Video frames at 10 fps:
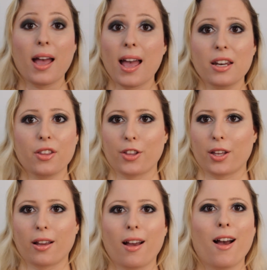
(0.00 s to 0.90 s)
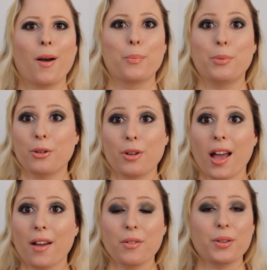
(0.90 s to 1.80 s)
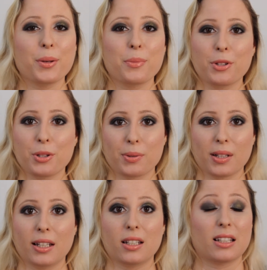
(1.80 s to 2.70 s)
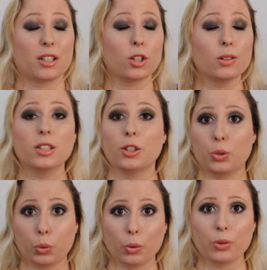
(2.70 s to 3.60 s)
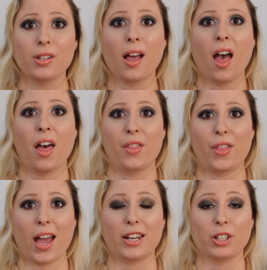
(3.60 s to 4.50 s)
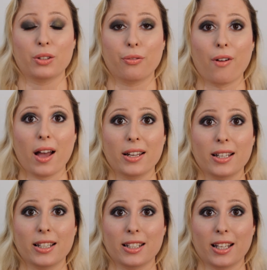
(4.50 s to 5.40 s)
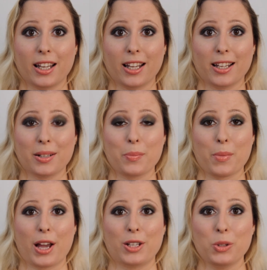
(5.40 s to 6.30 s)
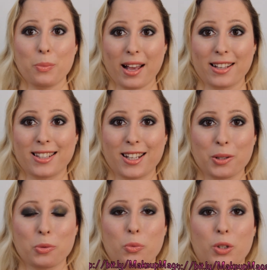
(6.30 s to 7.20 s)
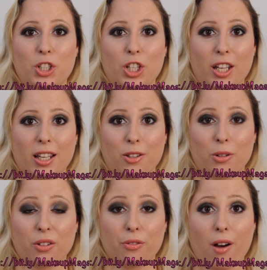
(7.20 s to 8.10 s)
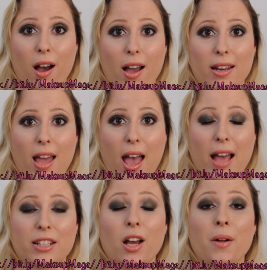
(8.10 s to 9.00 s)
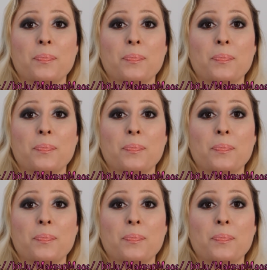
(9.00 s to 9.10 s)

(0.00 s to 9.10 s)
anything, everything beauty-related, including tools, then you can find it in my new magazine, which you can find at